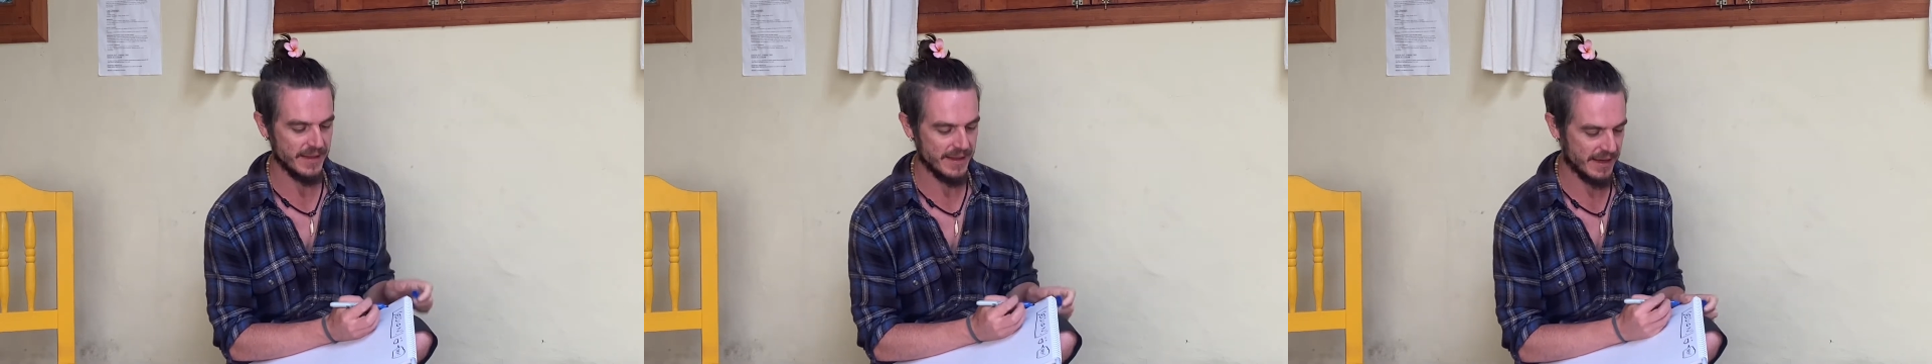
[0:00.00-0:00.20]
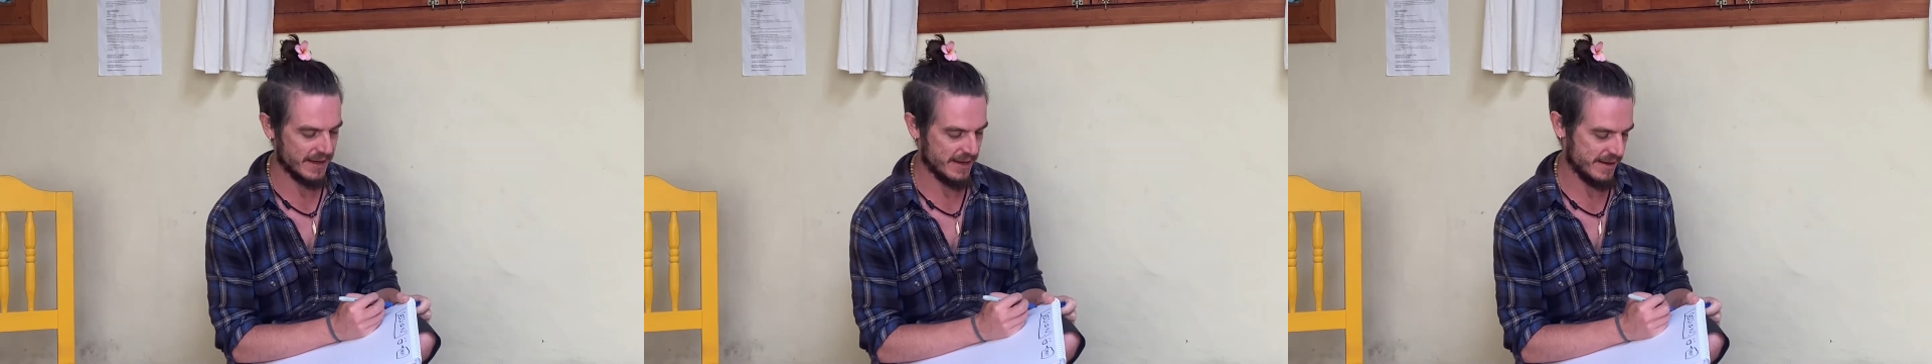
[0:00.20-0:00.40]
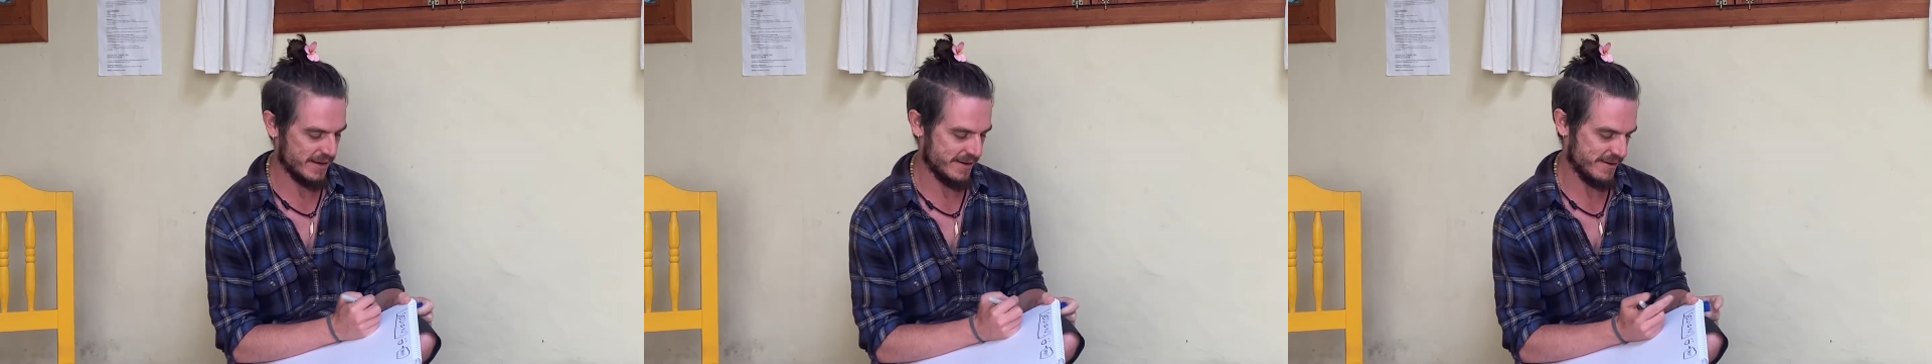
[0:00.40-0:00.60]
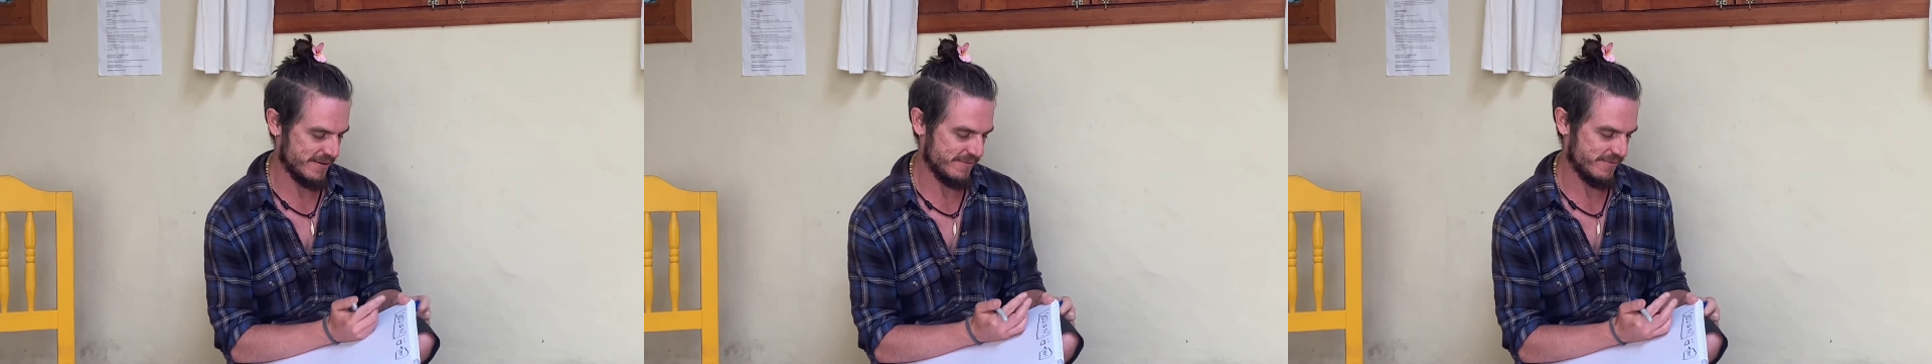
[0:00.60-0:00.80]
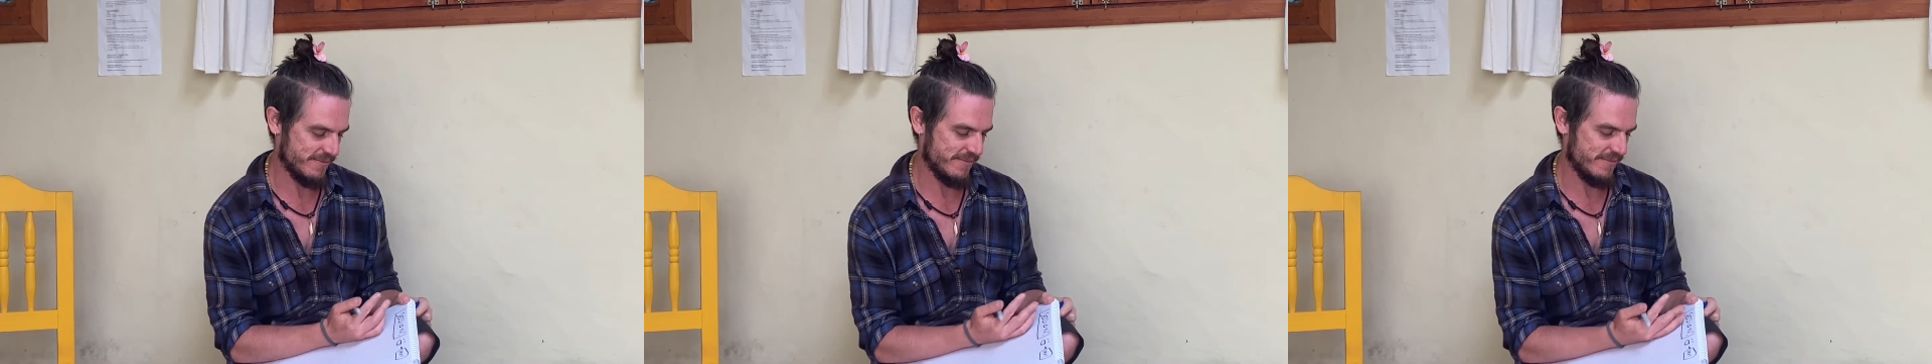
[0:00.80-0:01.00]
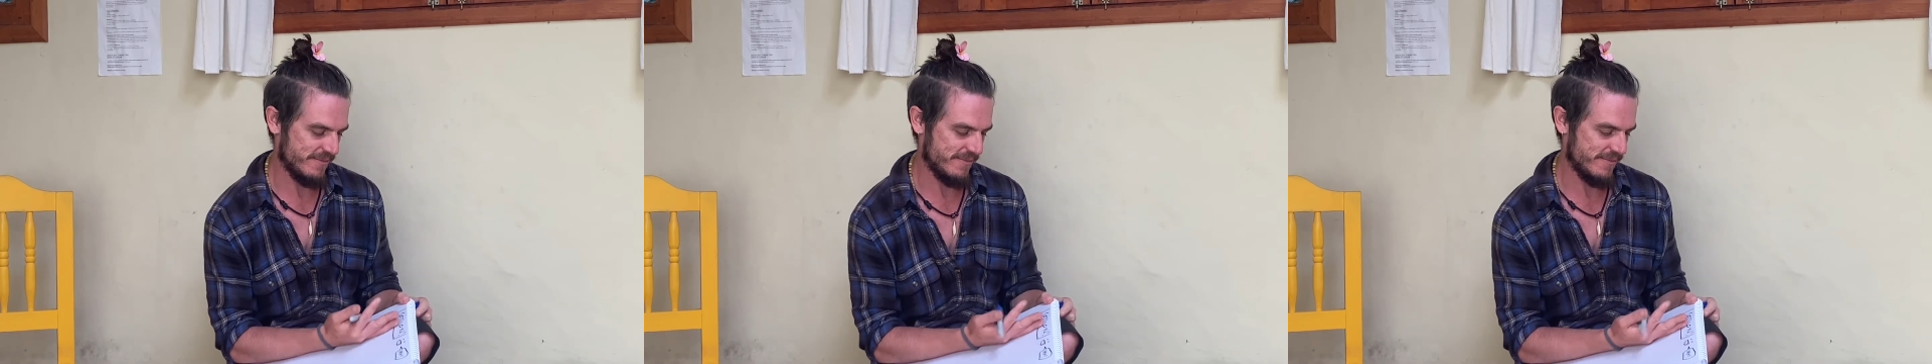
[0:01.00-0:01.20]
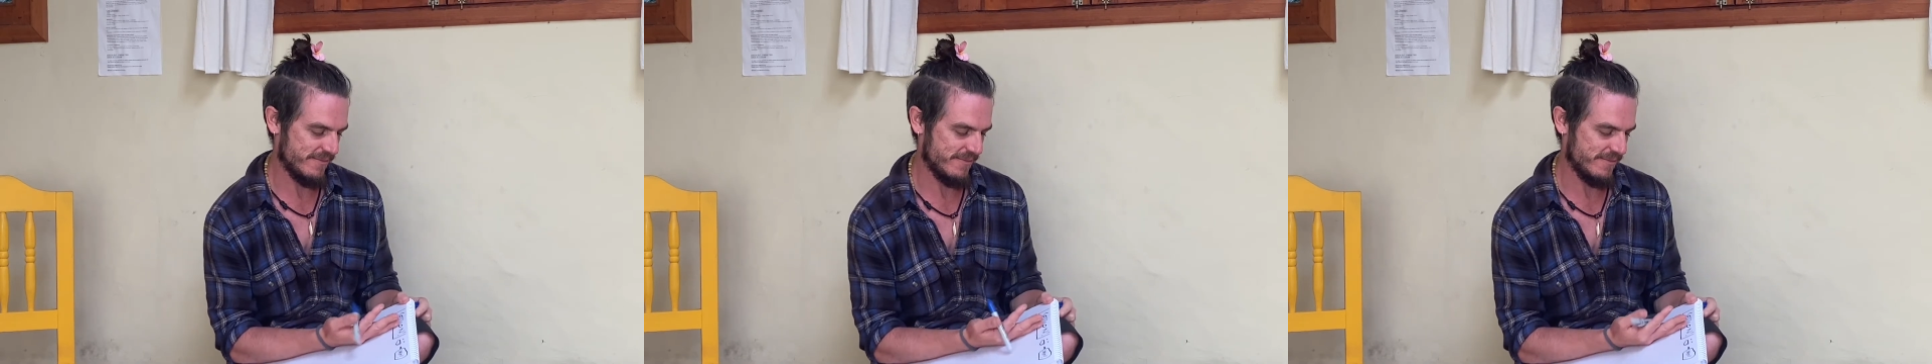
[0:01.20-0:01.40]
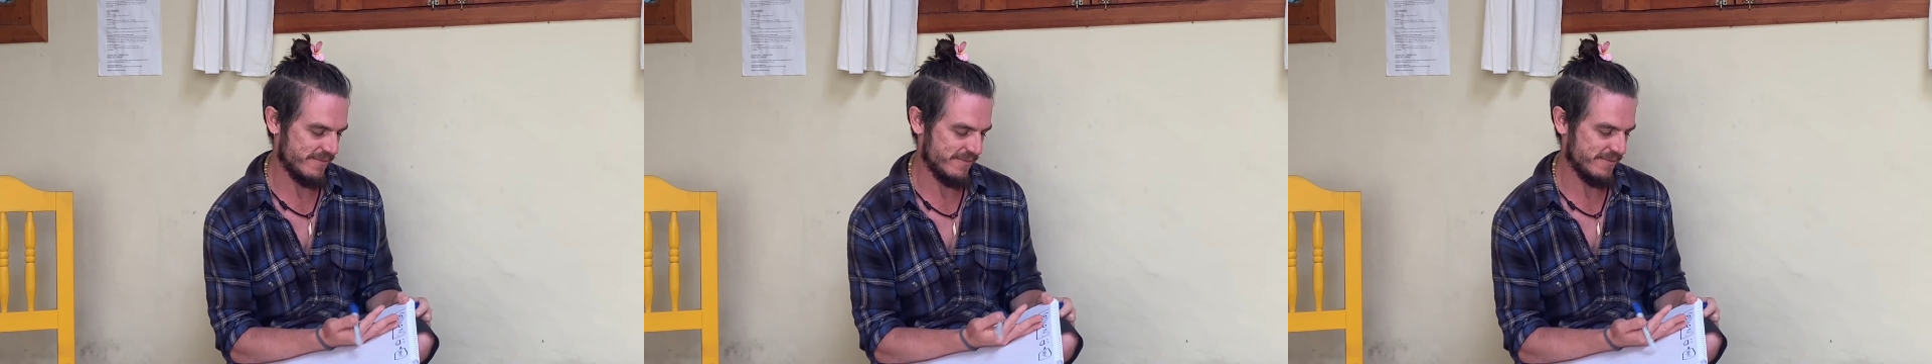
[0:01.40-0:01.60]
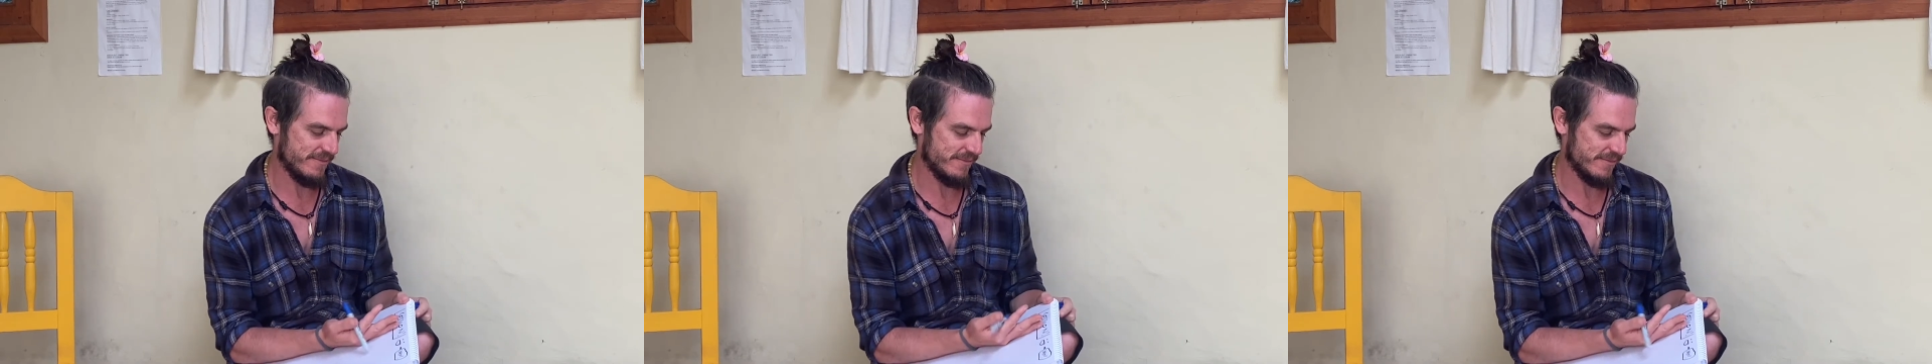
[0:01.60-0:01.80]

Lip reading: Mm-hmm.